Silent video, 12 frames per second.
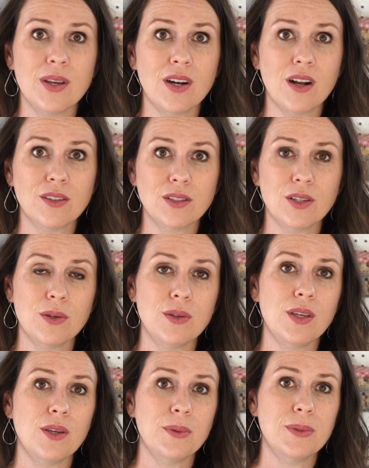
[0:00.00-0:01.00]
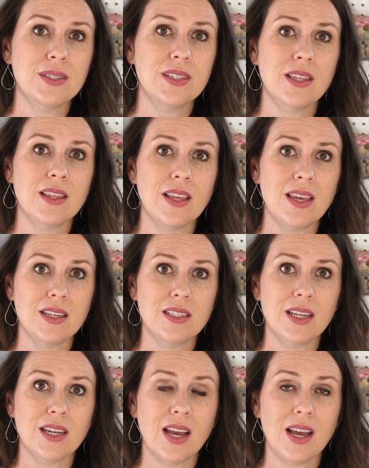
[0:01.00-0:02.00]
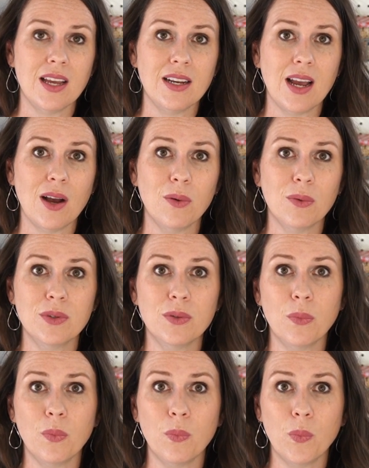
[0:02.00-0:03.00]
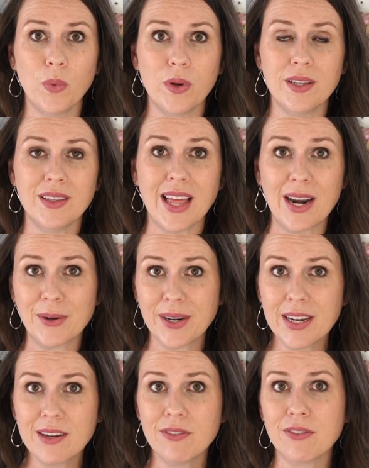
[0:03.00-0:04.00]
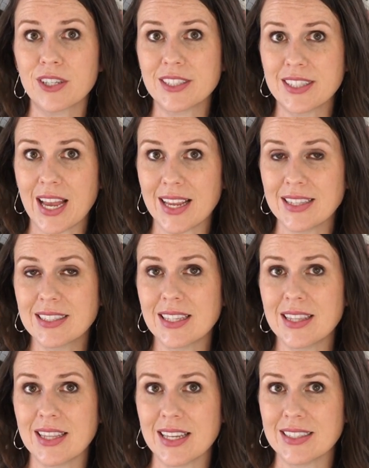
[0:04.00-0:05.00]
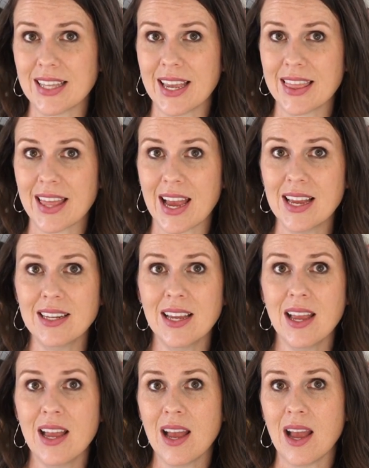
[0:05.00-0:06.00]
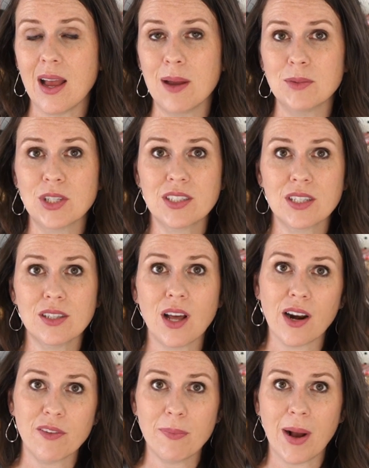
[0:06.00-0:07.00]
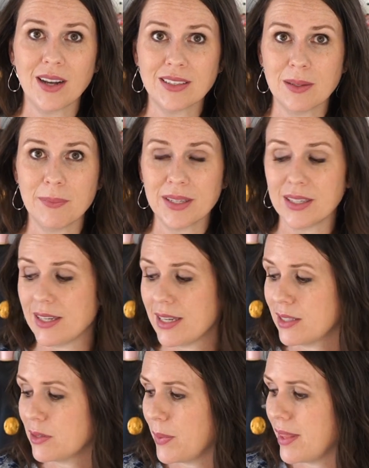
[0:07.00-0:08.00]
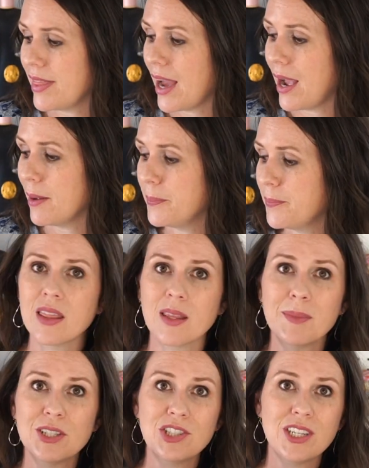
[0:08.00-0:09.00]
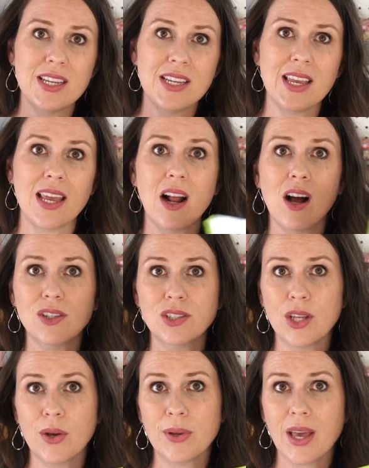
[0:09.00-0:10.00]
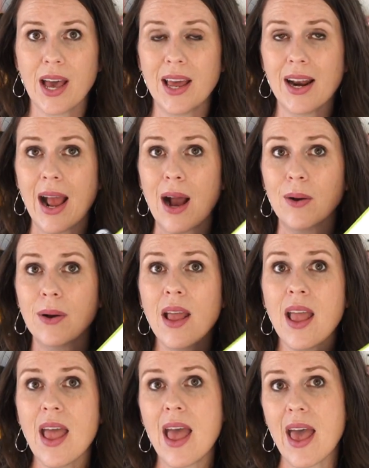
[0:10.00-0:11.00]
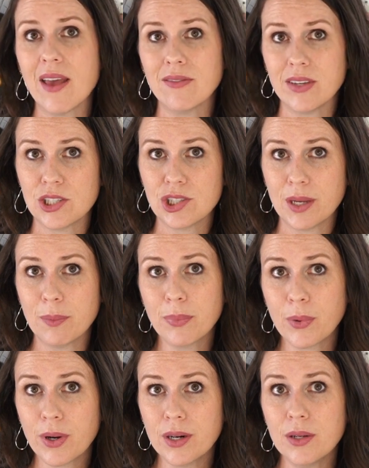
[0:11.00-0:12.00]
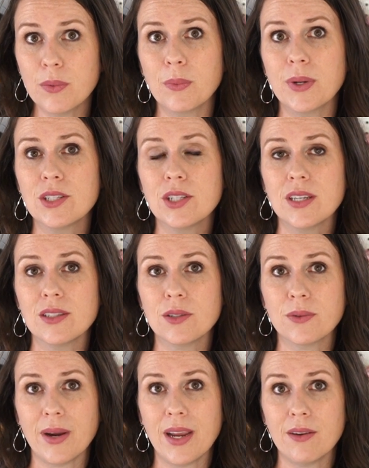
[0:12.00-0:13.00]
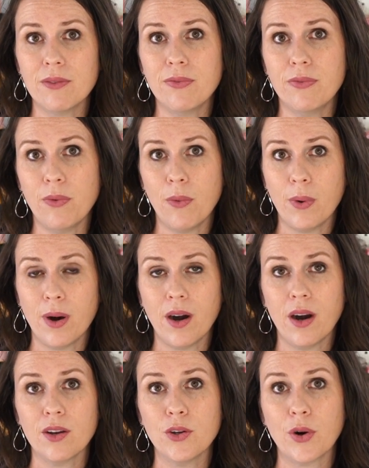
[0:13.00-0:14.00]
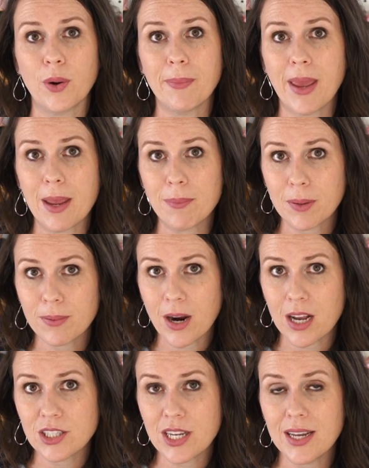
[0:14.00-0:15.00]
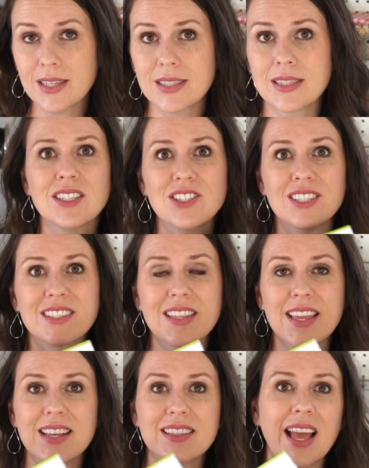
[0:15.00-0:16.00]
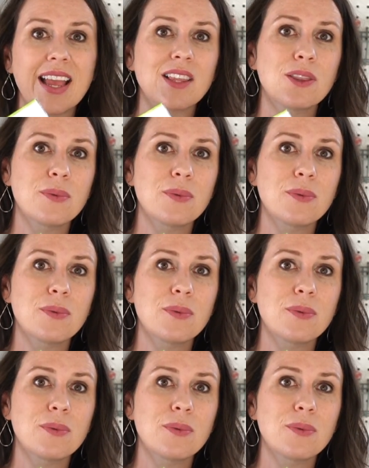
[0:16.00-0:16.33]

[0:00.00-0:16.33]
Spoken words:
can also use it to cut out wood lettering for signs and things like that. Just a lot of possibilities with that. The machine can also cut out heavy chipboard, which is great for your paper projects. Just think like